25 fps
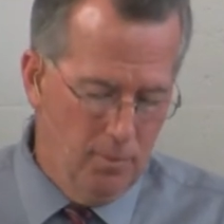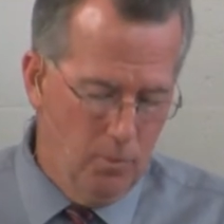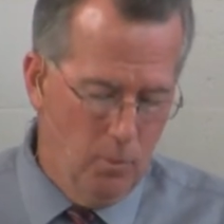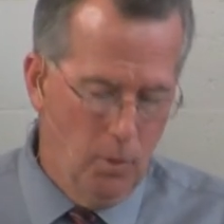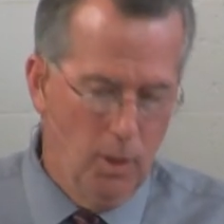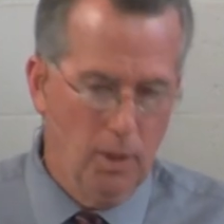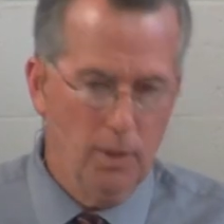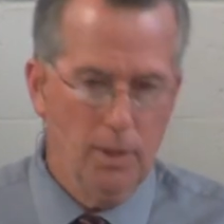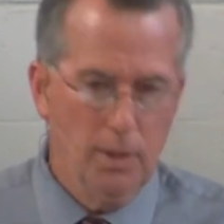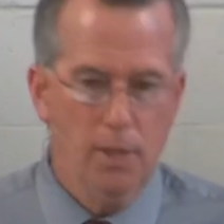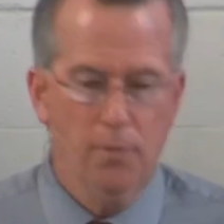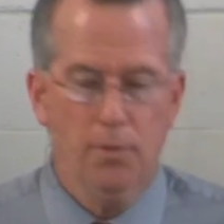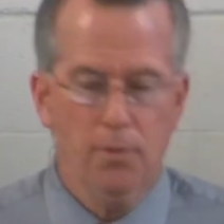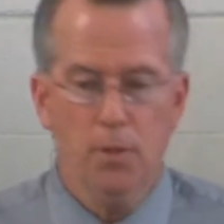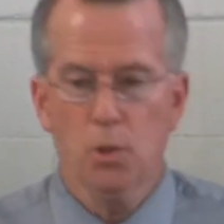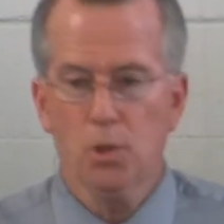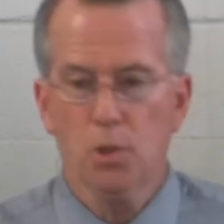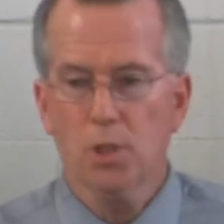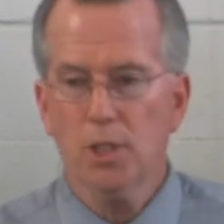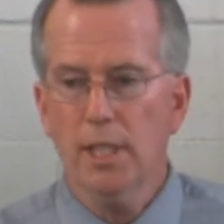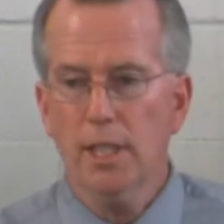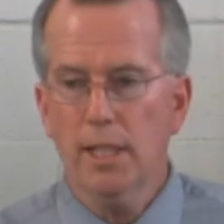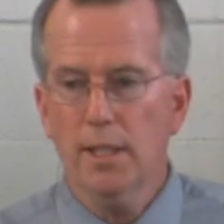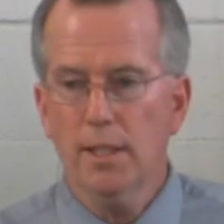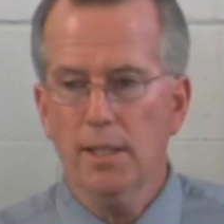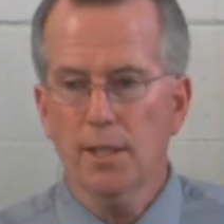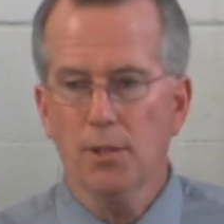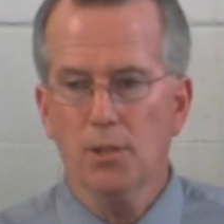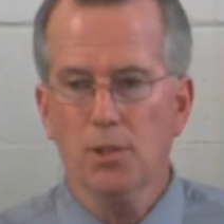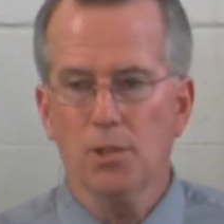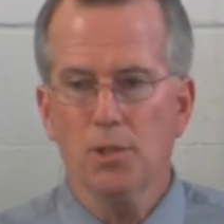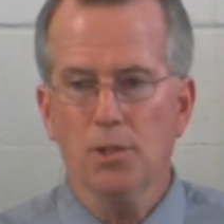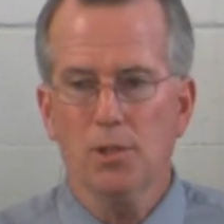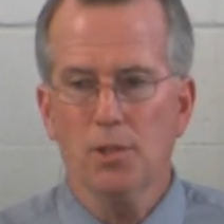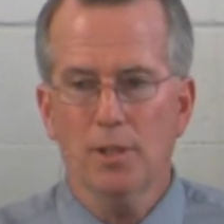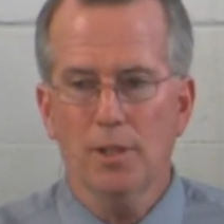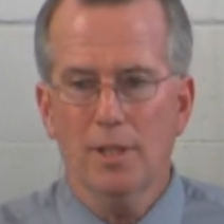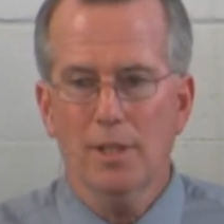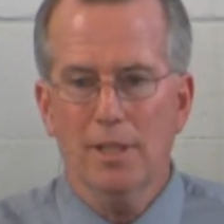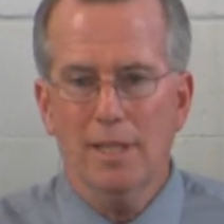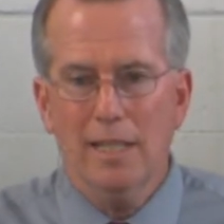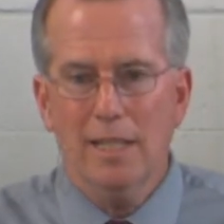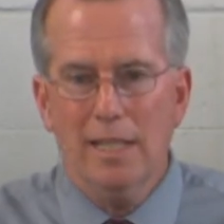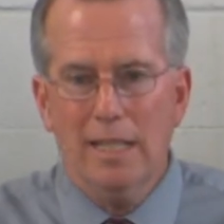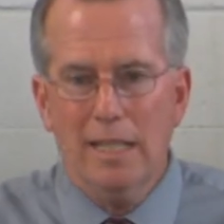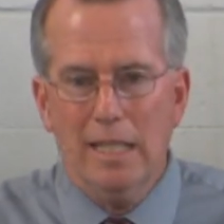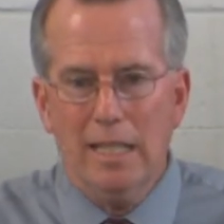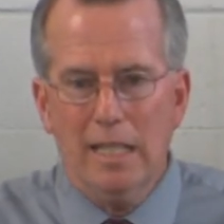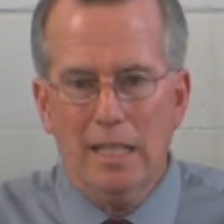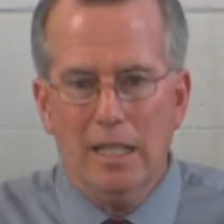Well, if you see this
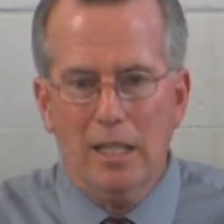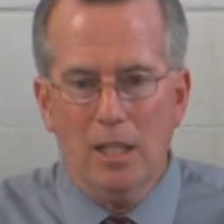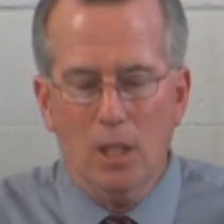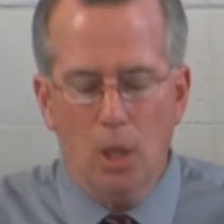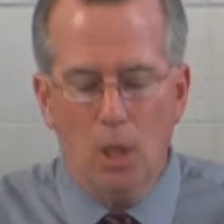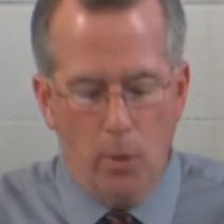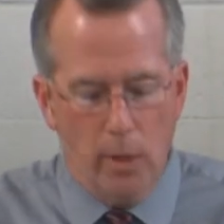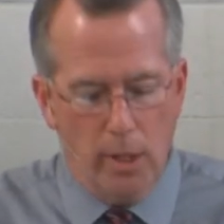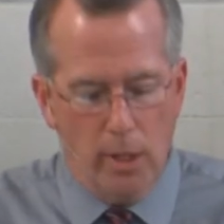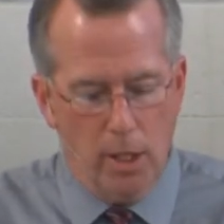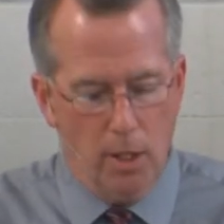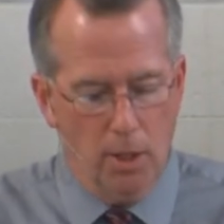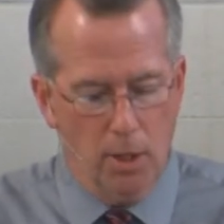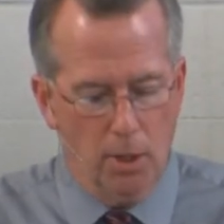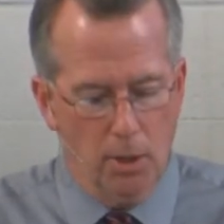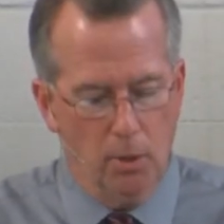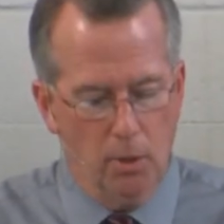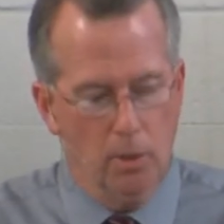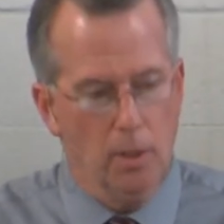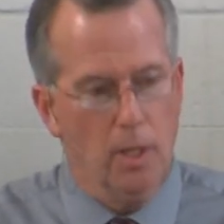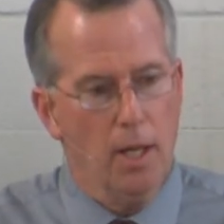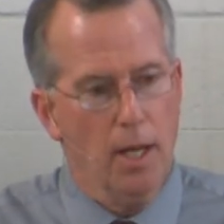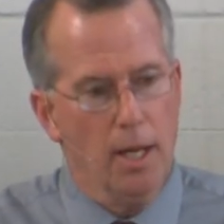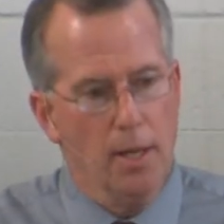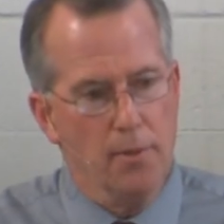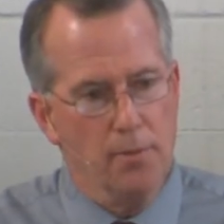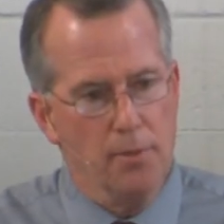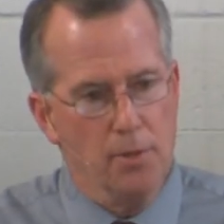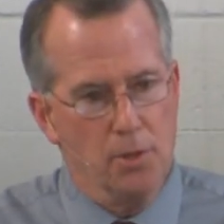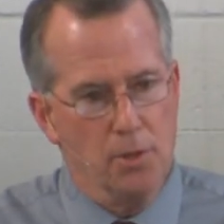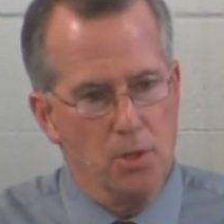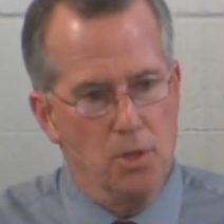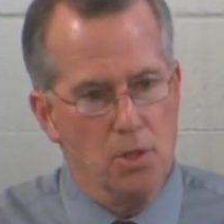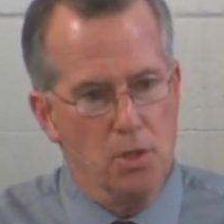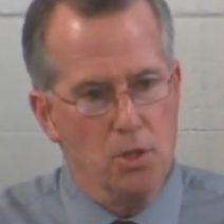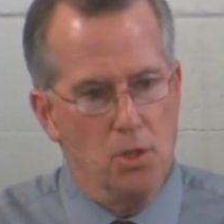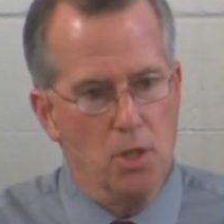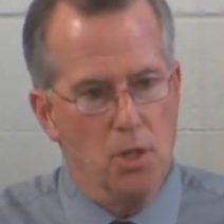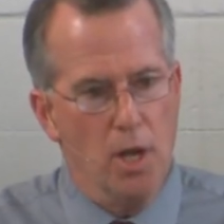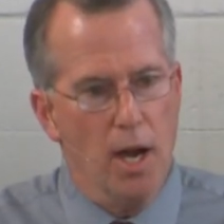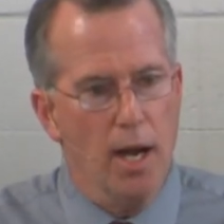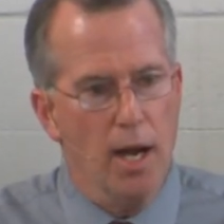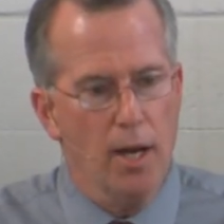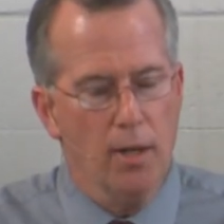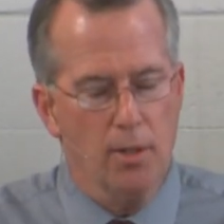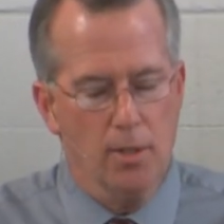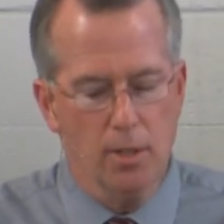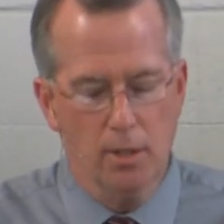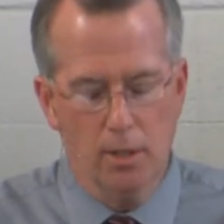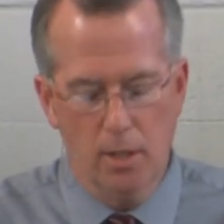going on in your life, this
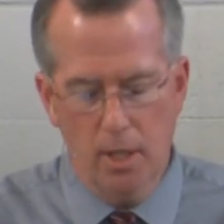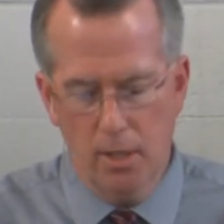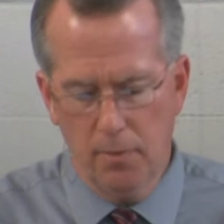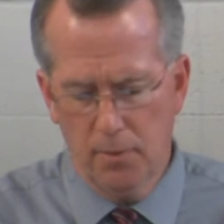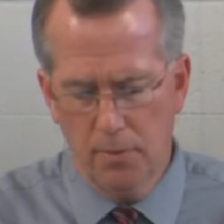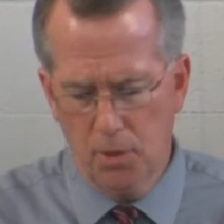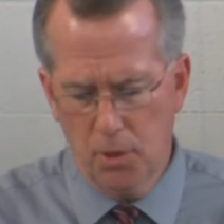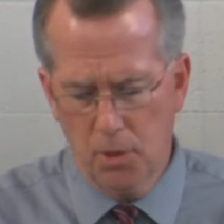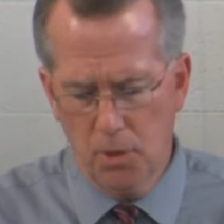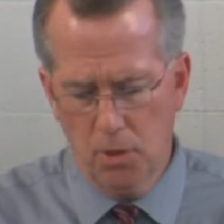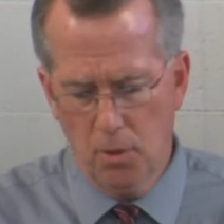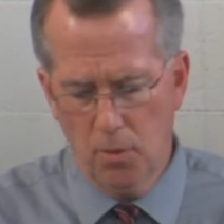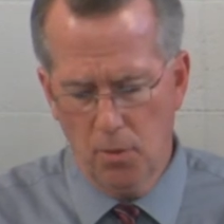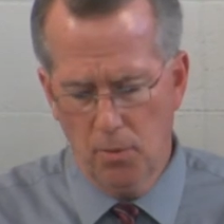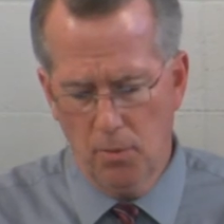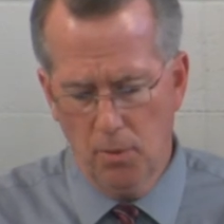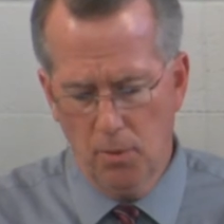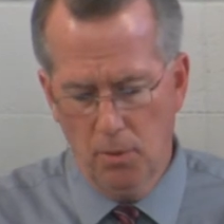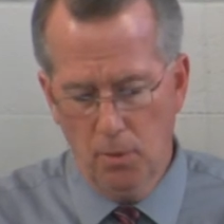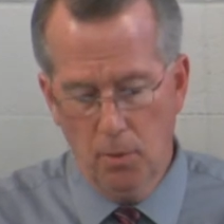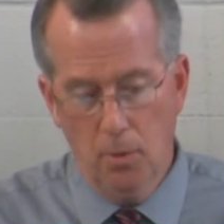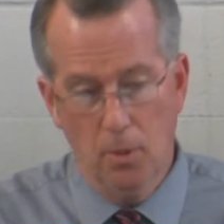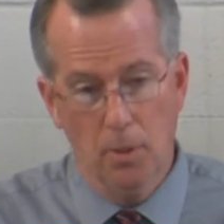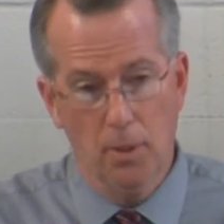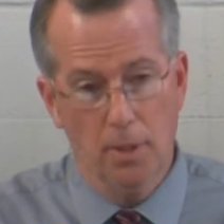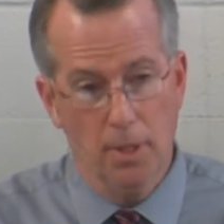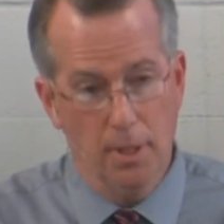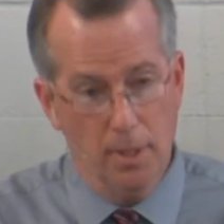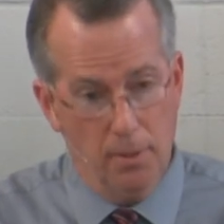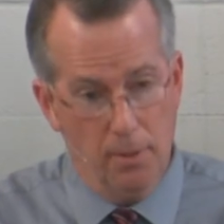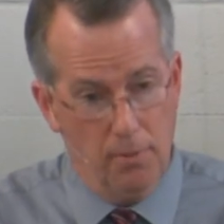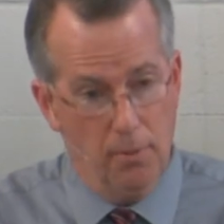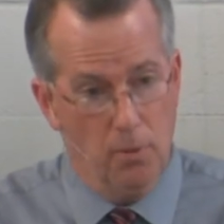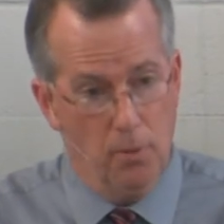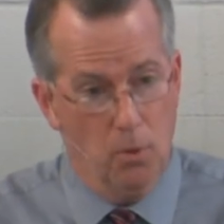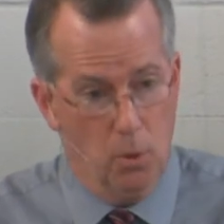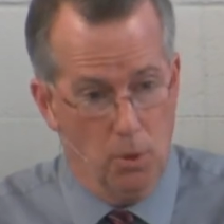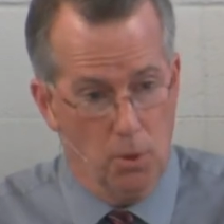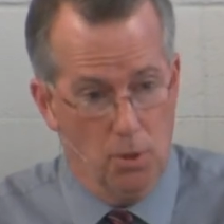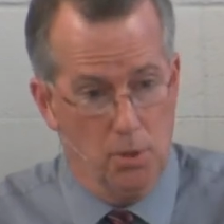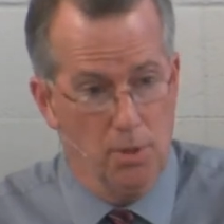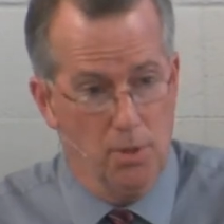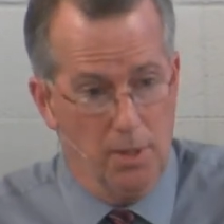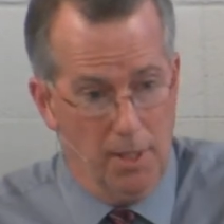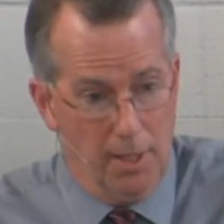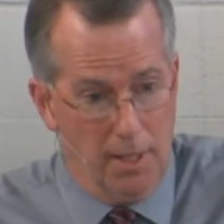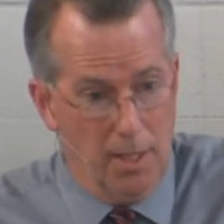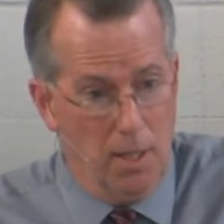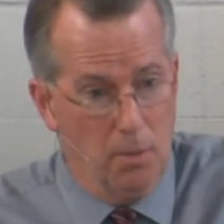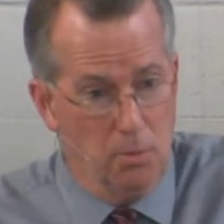desire to love and serve the Lord, and if, of course,
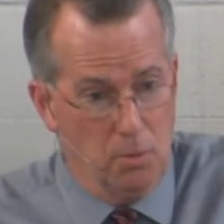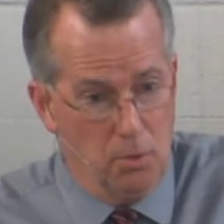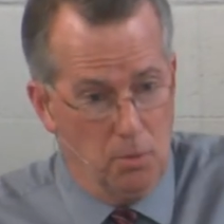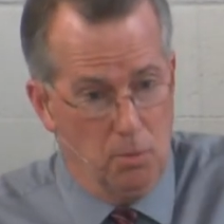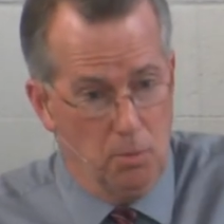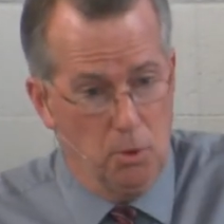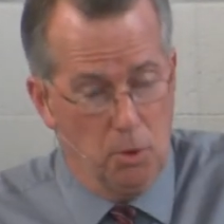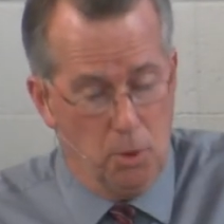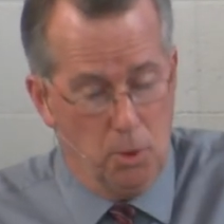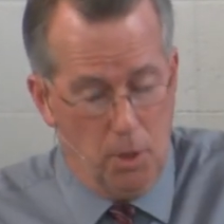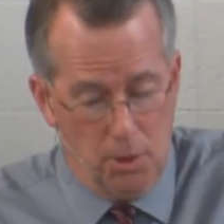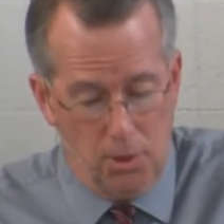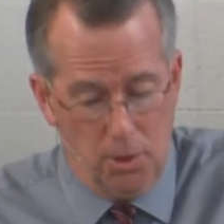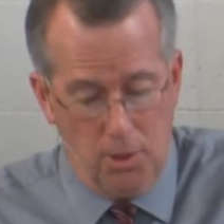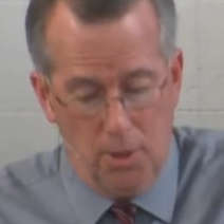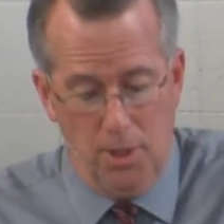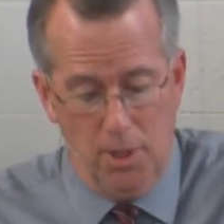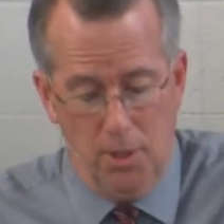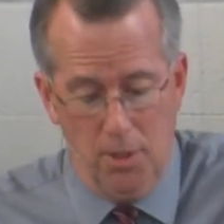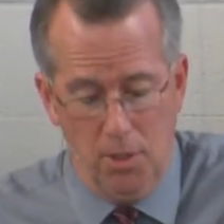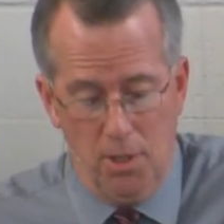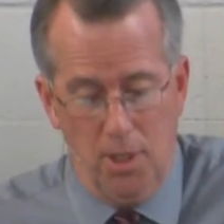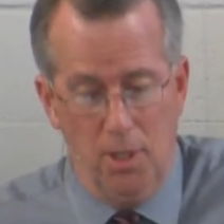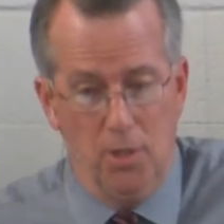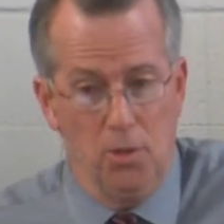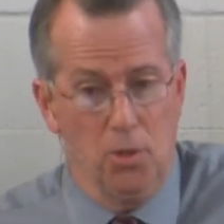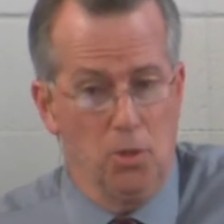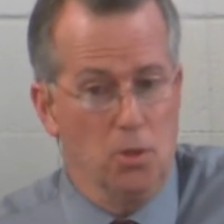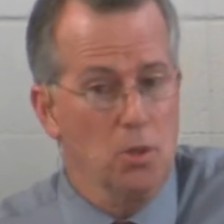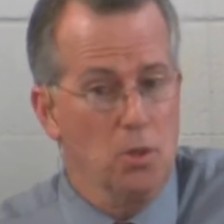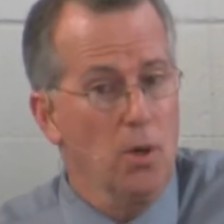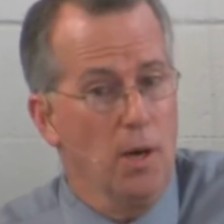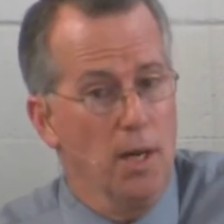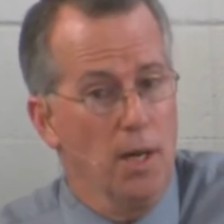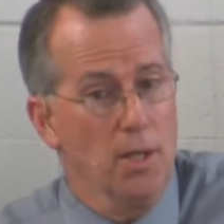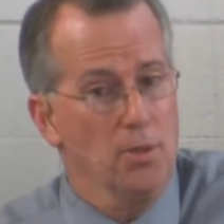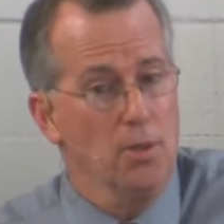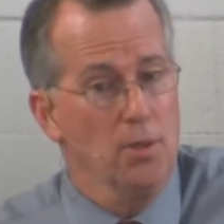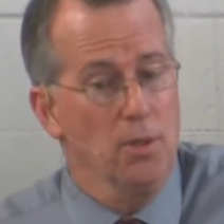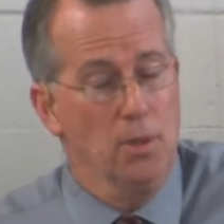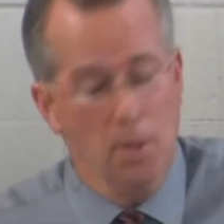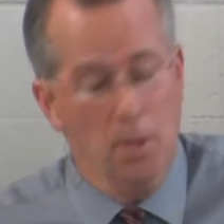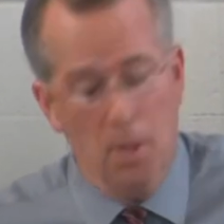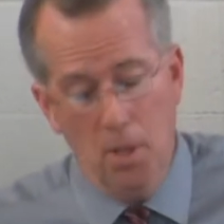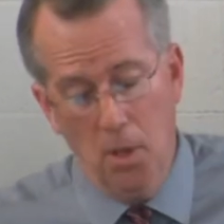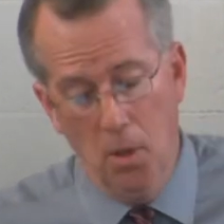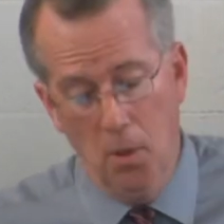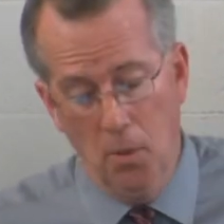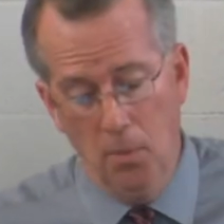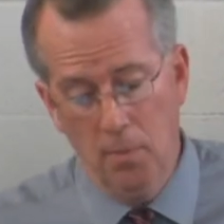it comes from trusting in Jesus Christ
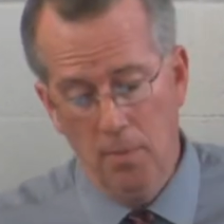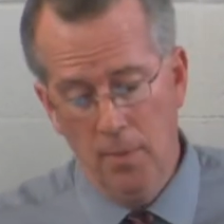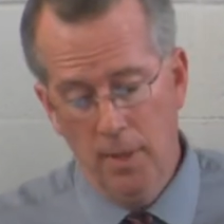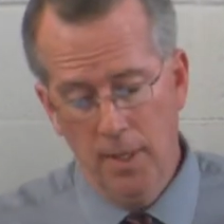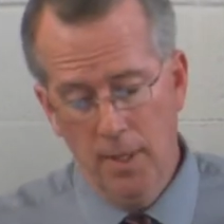alone,